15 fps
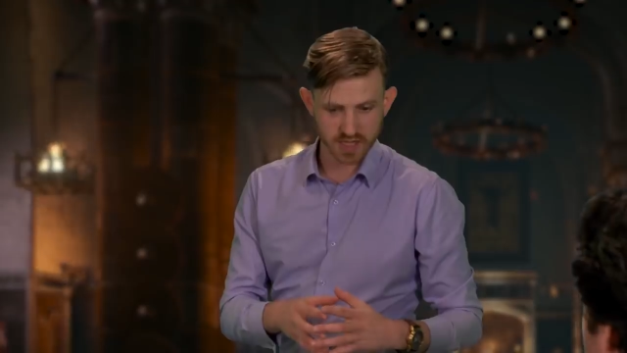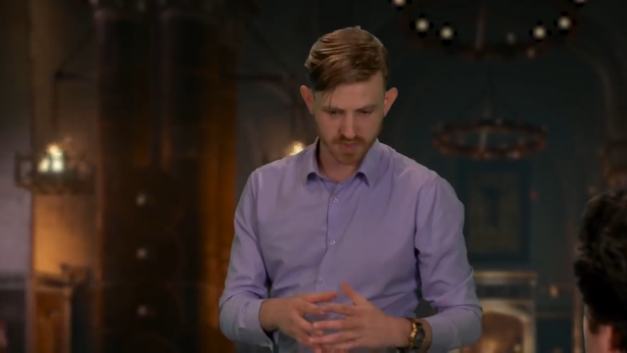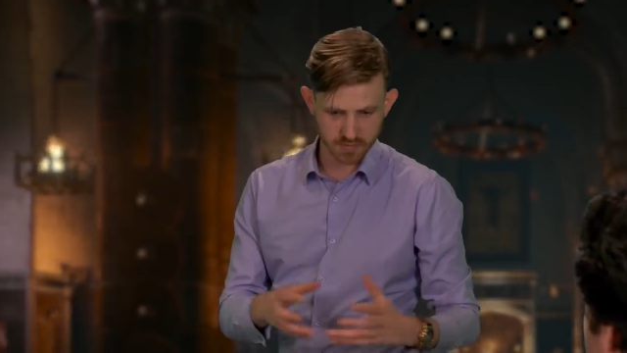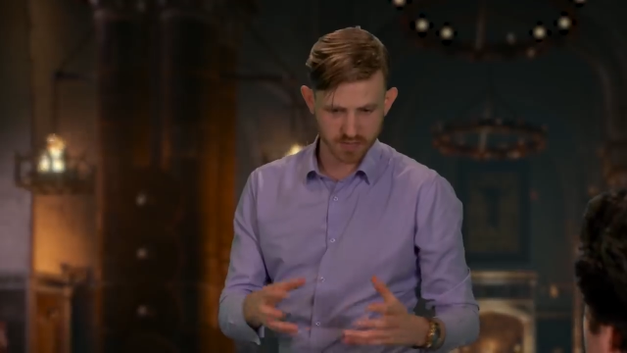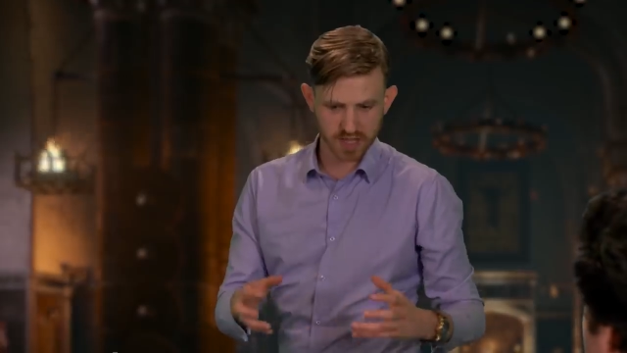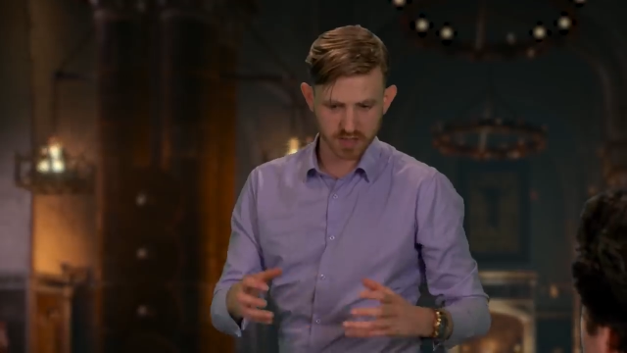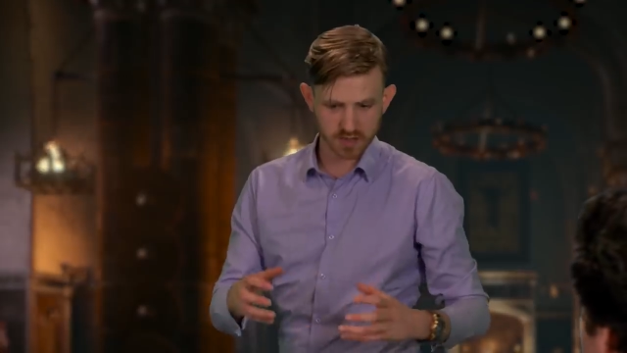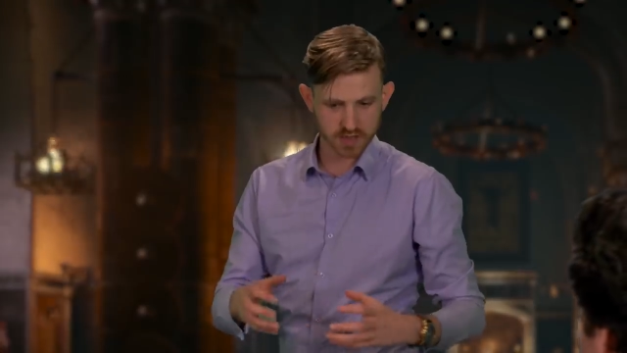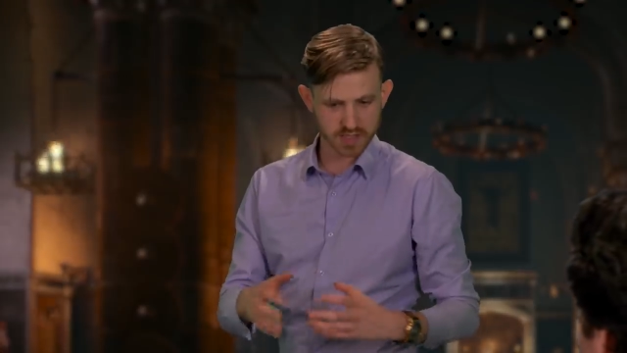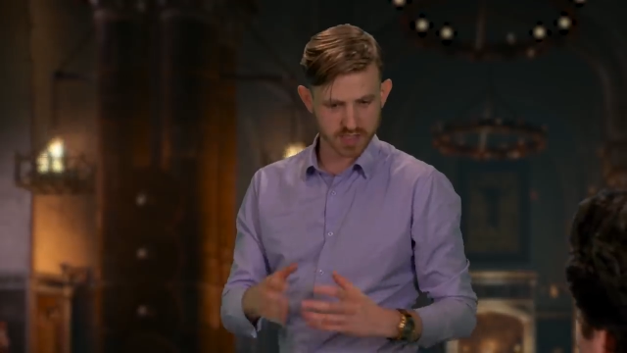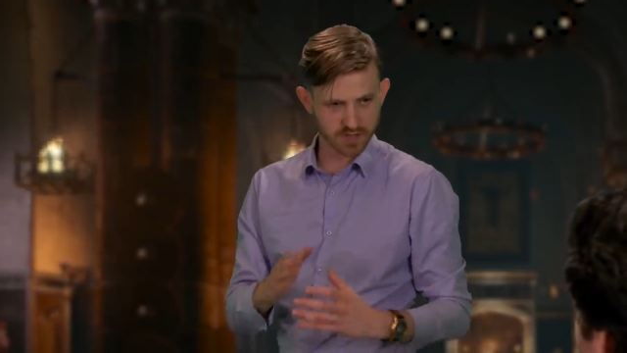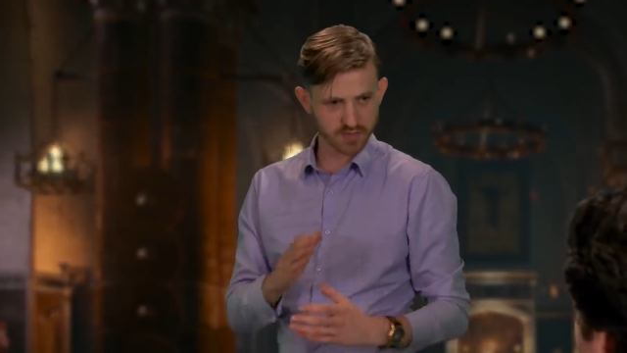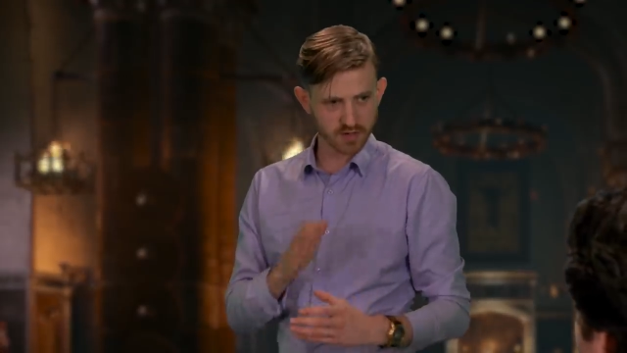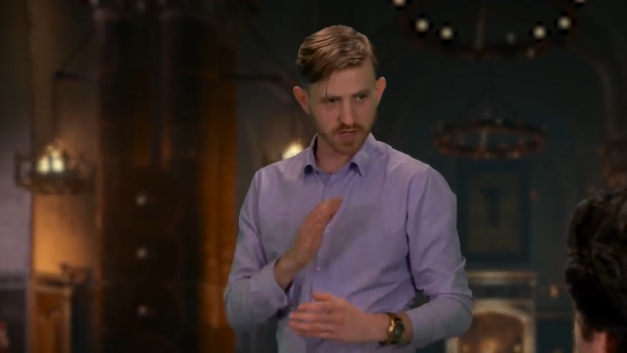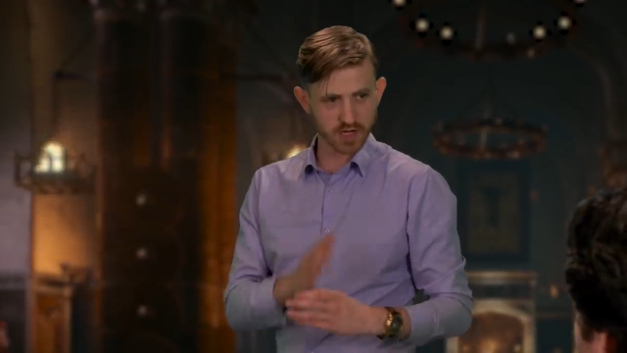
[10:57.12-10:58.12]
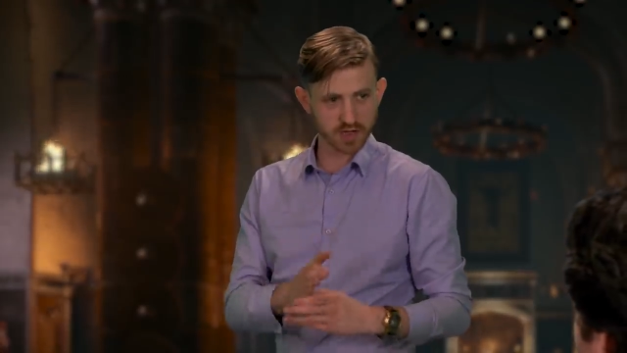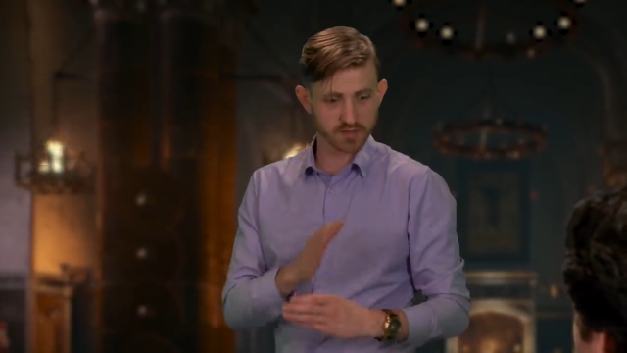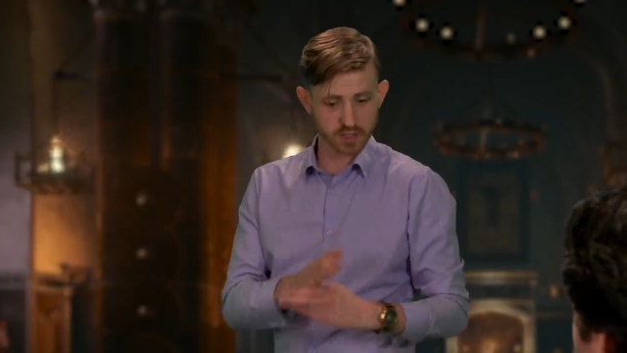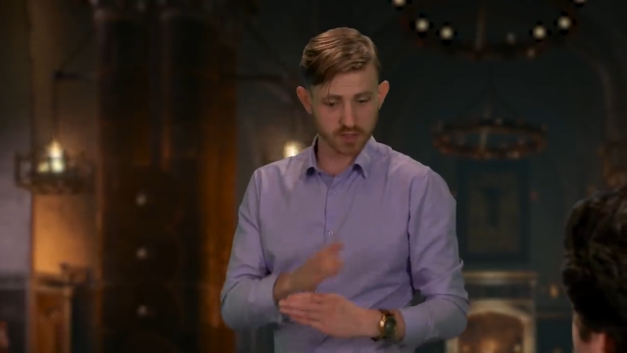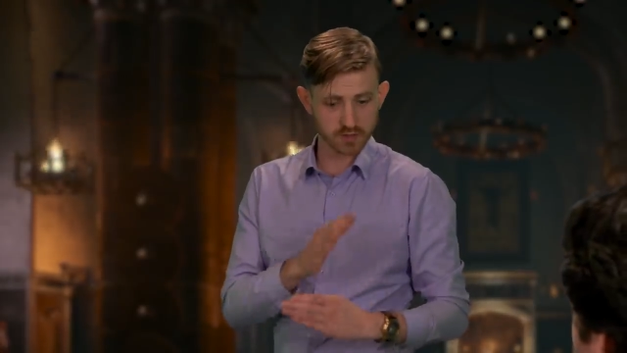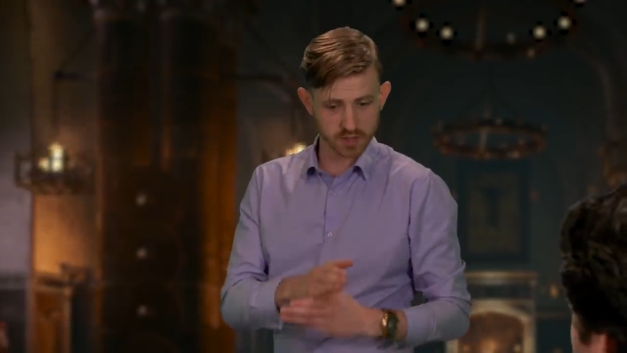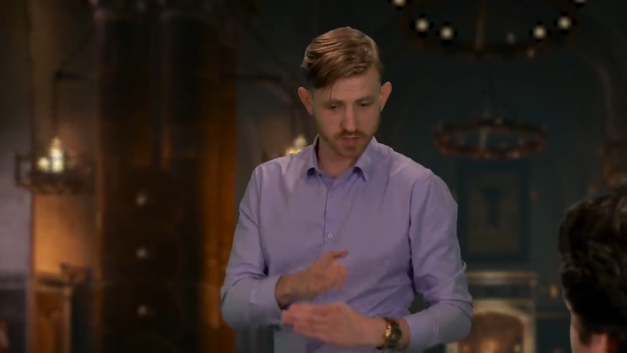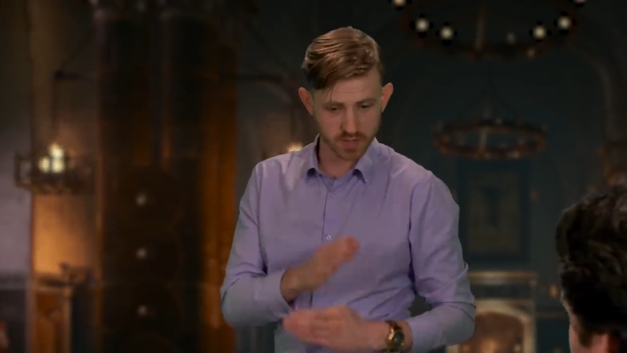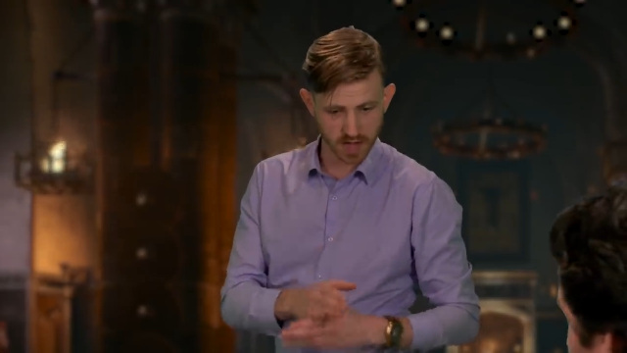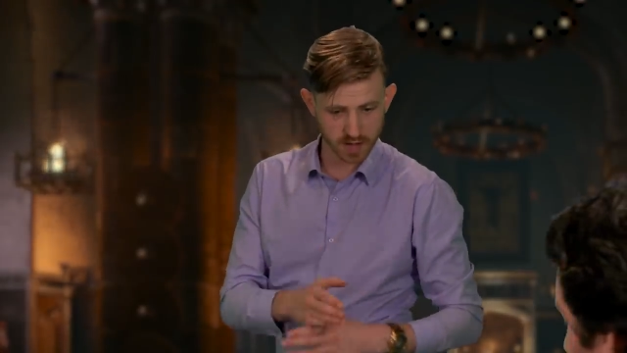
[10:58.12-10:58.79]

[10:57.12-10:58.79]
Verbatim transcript: hit the metal, that's definitely enough to do some